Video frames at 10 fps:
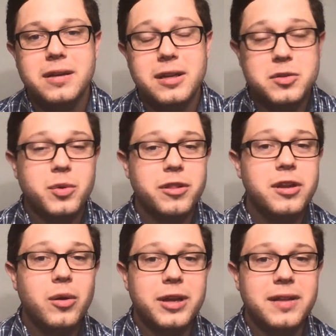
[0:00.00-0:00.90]
it's worth
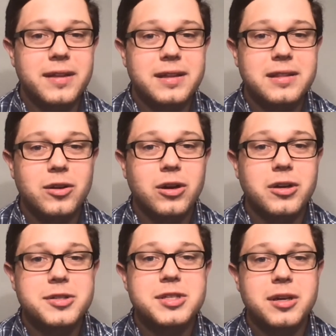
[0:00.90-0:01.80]
noting that there
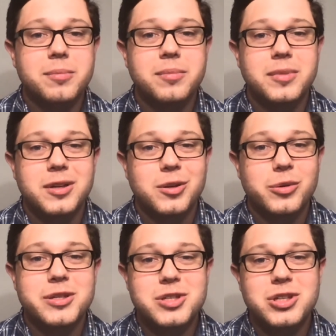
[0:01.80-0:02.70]
are some
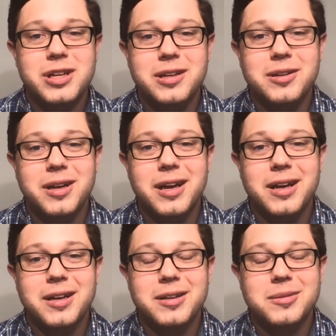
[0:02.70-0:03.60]
Christian
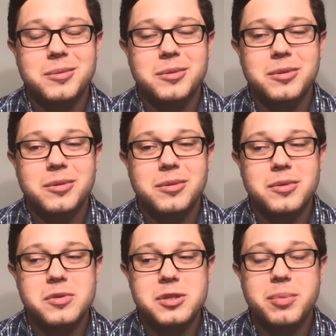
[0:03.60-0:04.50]
uh,
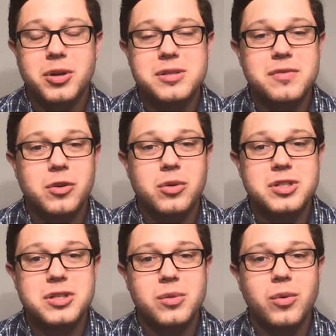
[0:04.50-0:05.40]
some parts of the
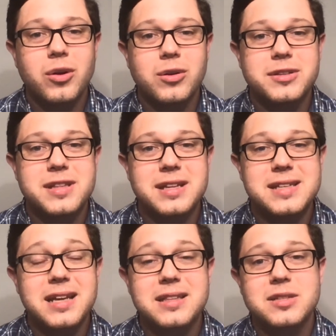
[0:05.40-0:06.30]
Christian world that
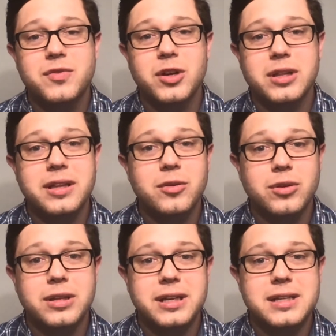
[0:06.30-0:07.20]
take this very
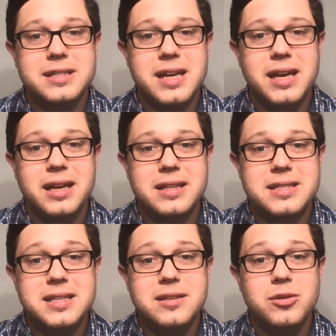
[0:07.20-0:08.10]
literally and say,
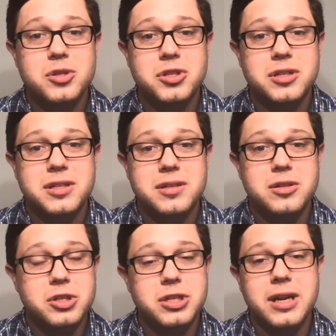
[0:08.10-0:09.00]
and you should
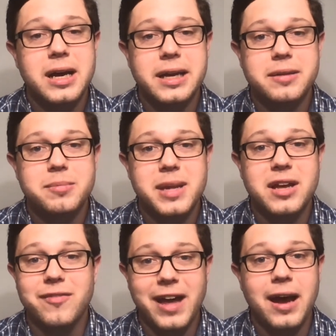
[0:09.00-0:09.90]
you should not make
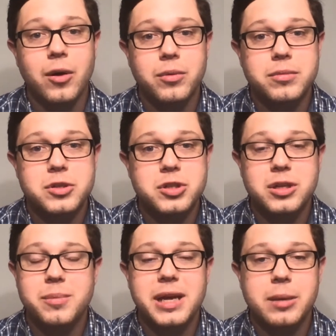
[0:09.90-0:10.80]
a vow, you
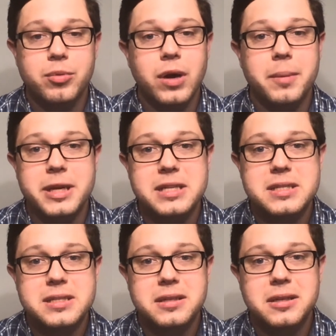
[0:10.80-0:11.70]
shouldn't make a promise.